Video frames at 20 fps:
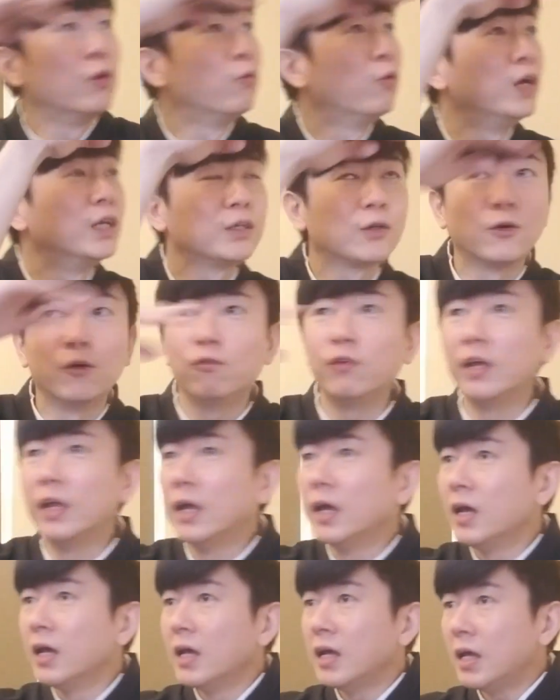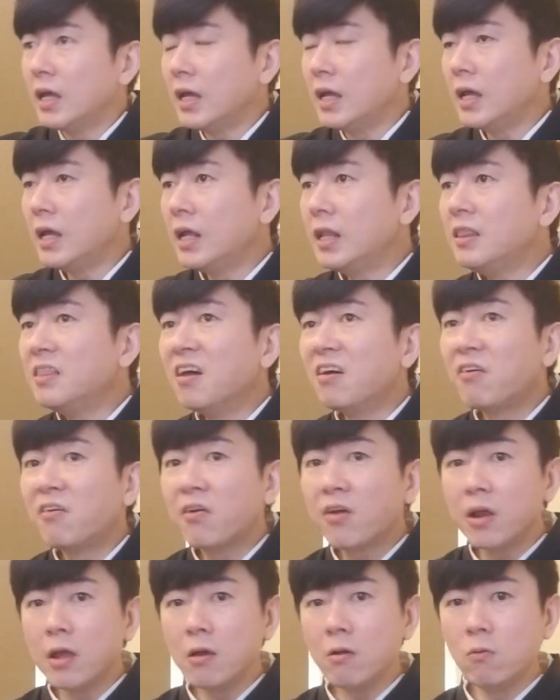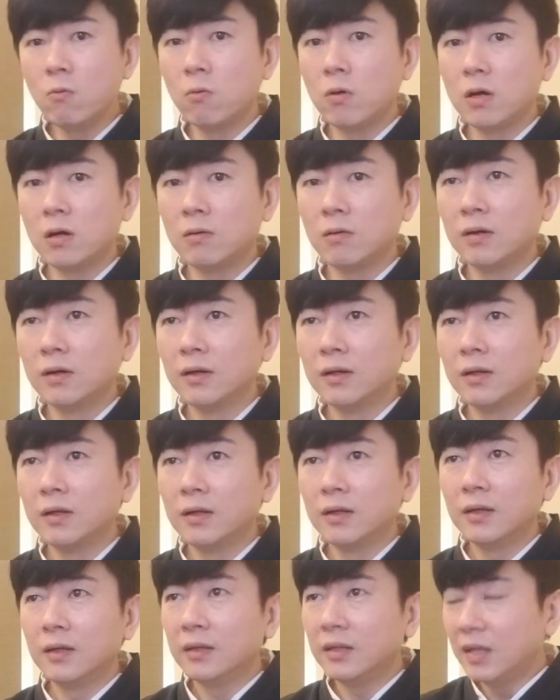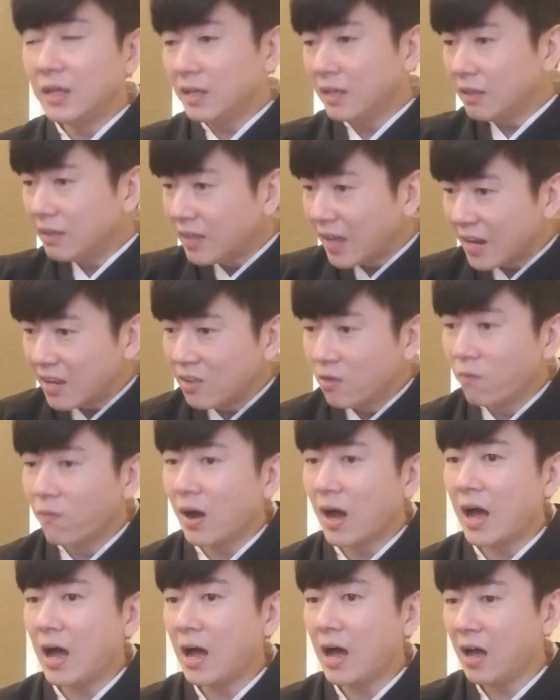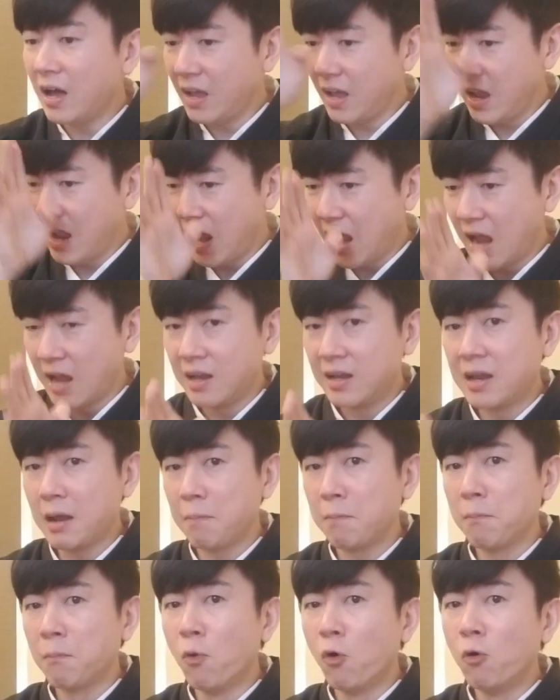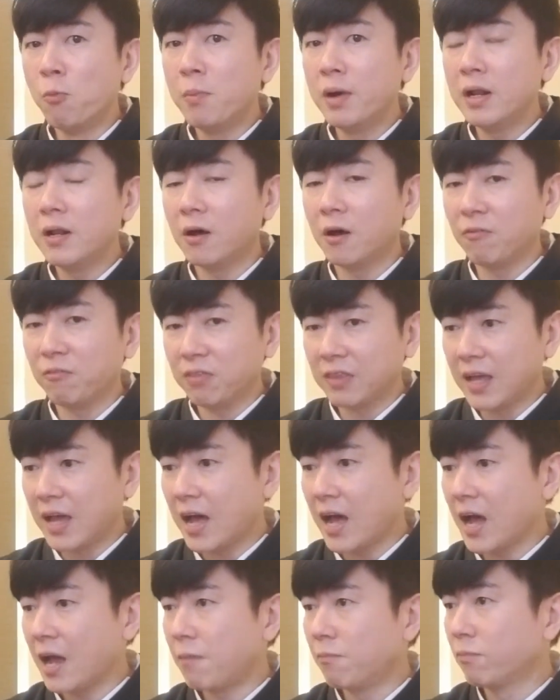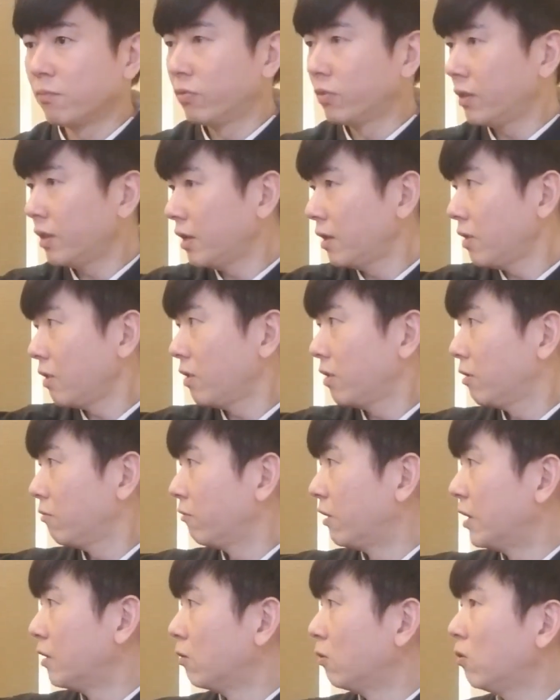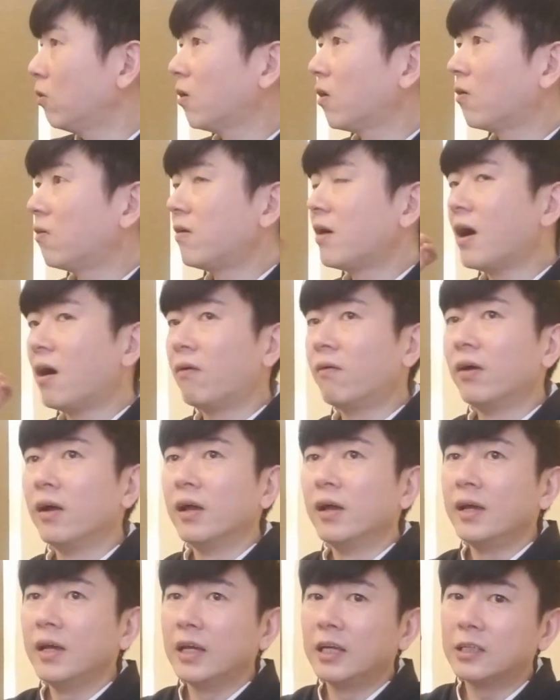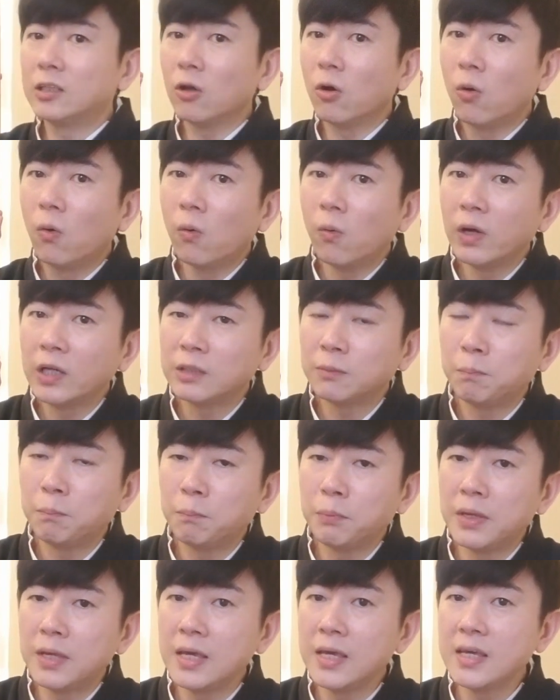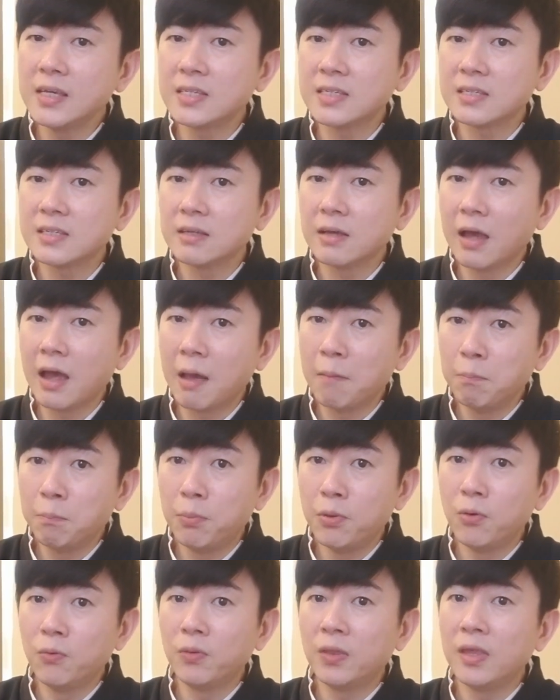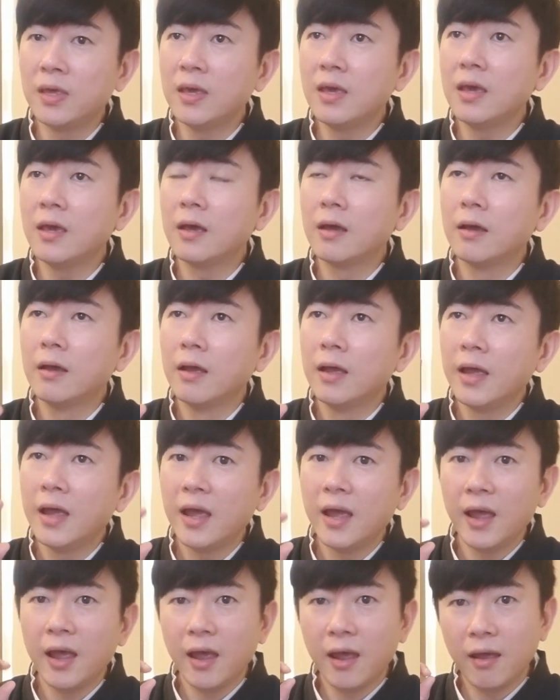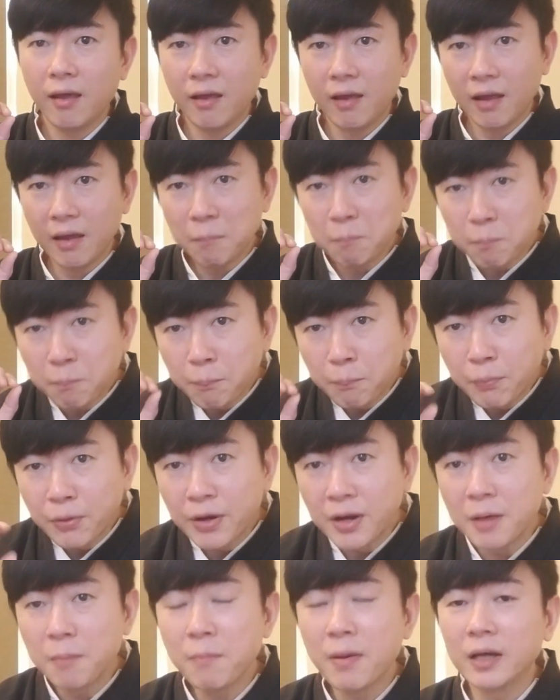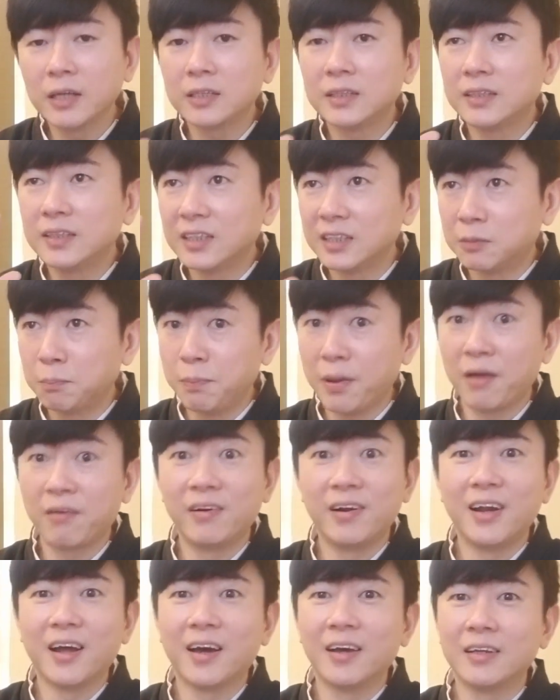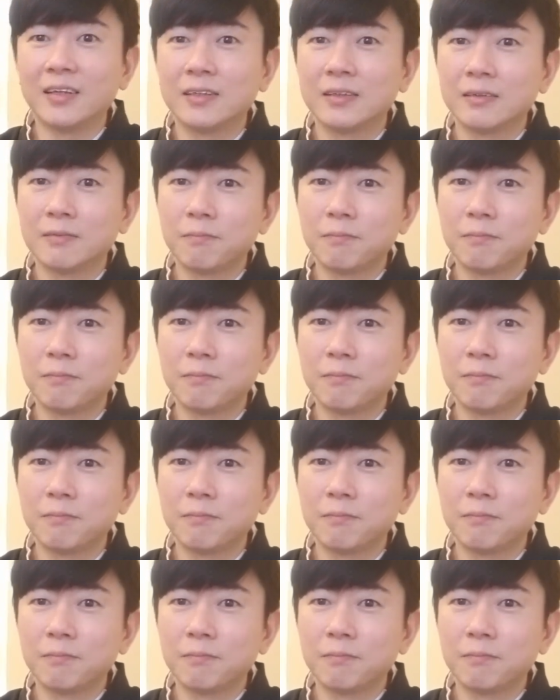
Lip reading: Where is COVID? In the real world that you are at that moment of time, when you look around, it's always peace and beauty, pretty much just paradise.